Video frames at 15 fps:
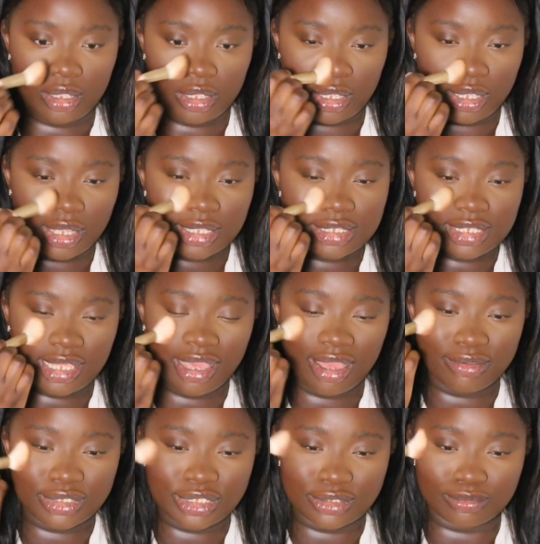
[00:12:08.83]
Can you guys see
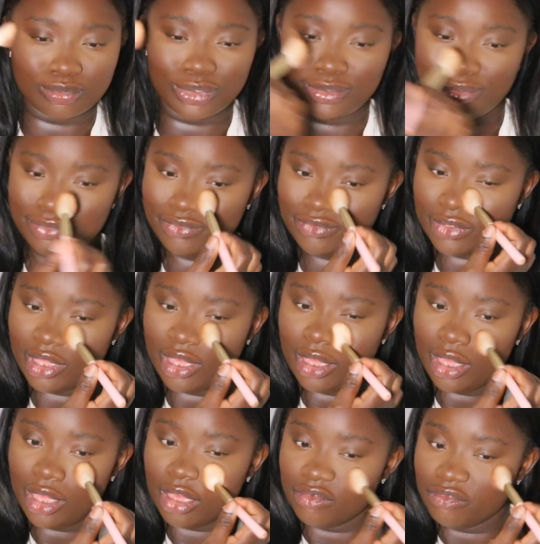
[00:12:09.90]
how smooth
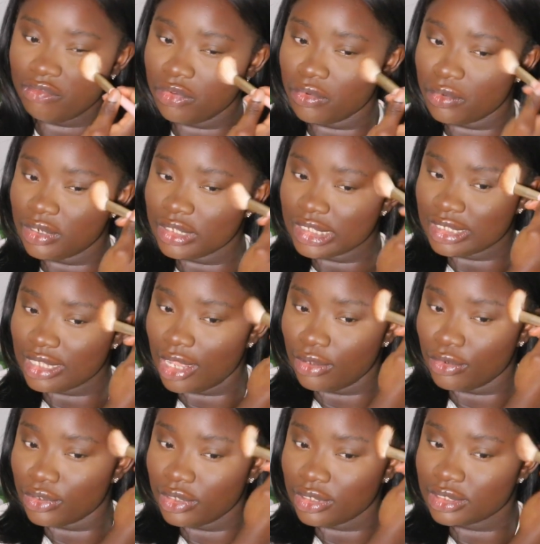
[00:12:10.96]
and flawless
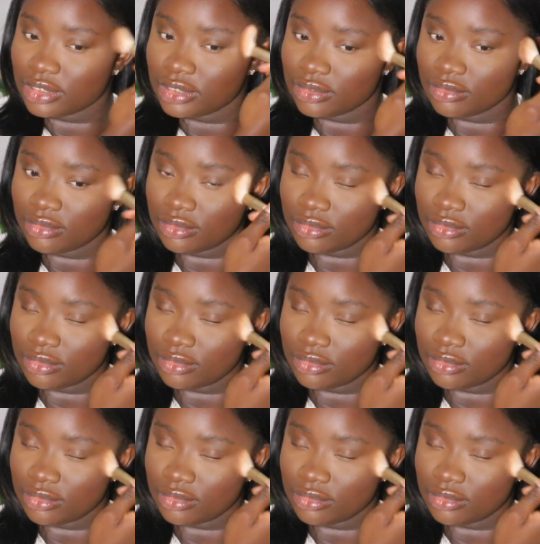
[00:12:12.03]
that looks?